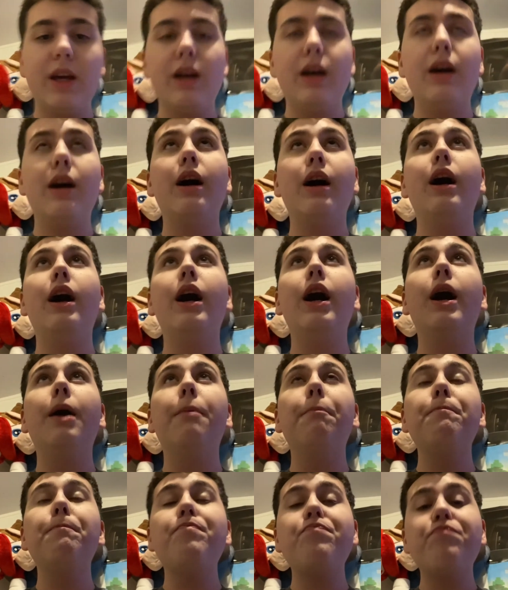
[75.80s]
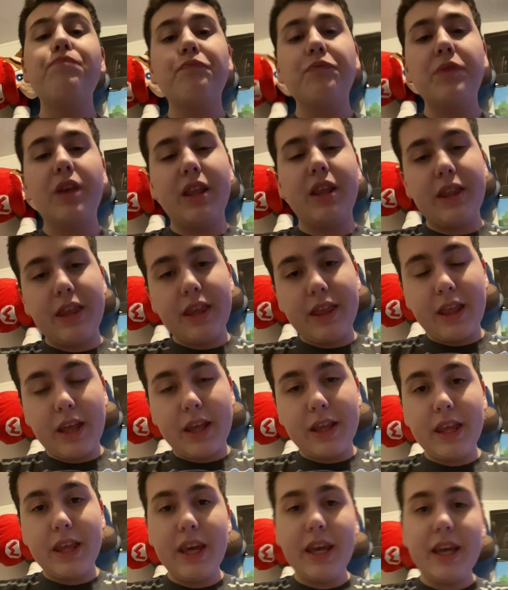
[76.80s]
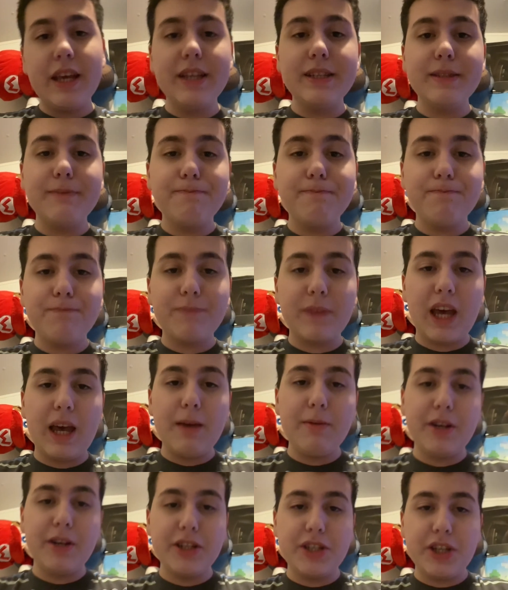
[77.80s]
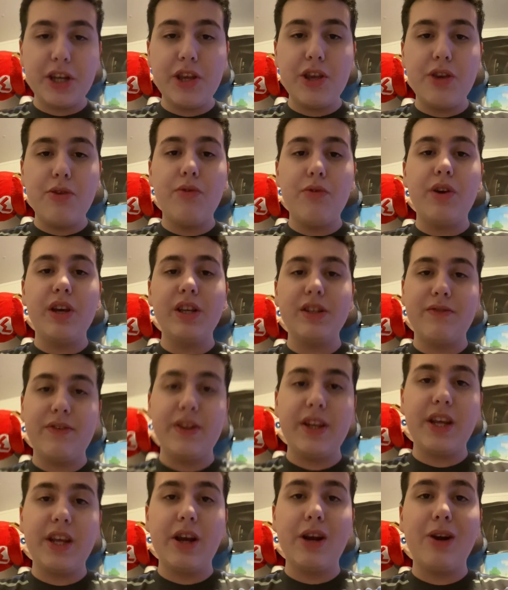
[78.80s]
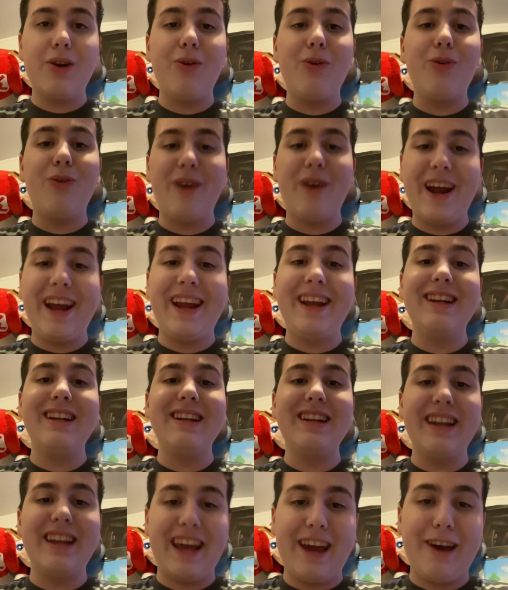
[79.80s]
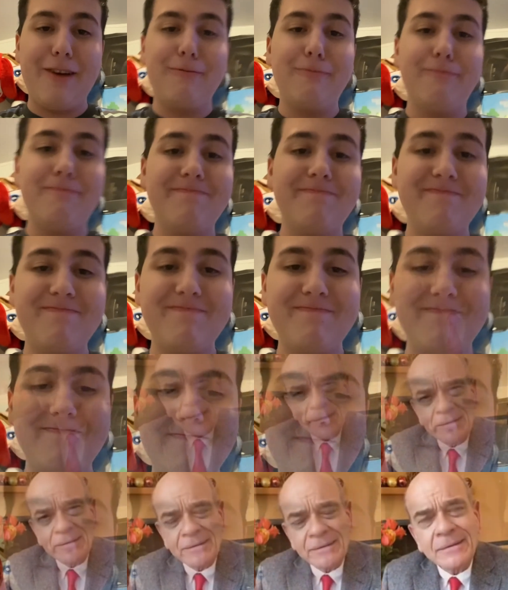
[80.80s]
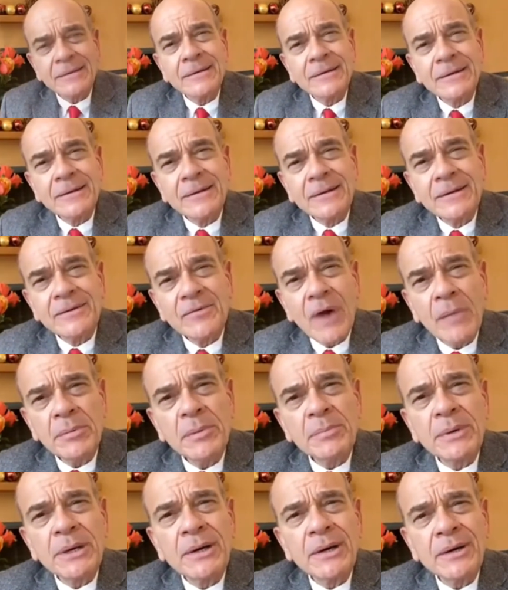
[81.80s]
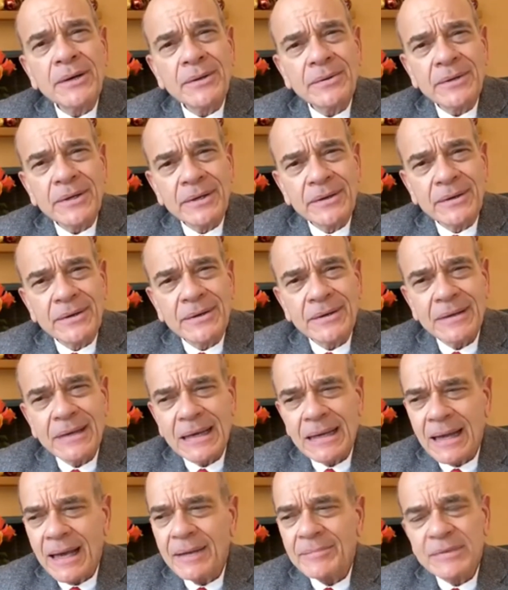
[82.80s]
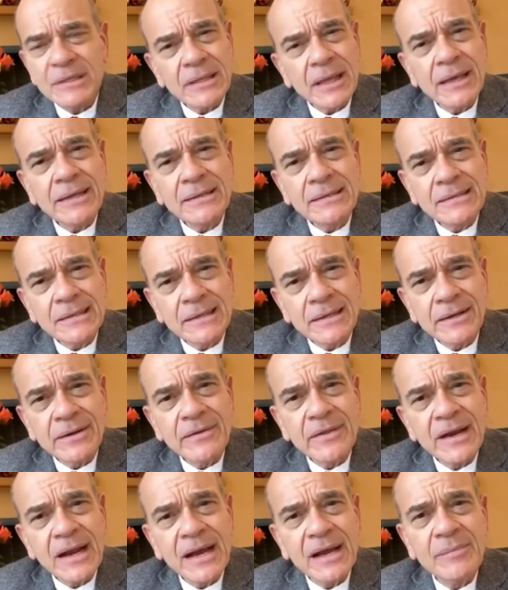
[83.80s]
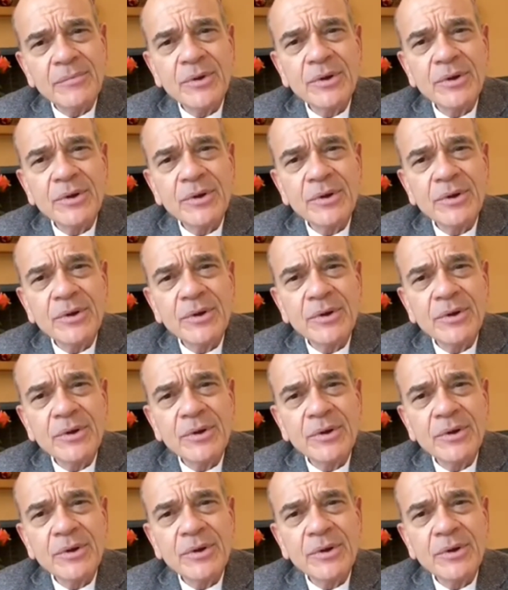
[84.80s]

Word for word: Um, the thing is, I'm going to show you his video right now. Robert Picardo here, and I am delighted to hear that I am your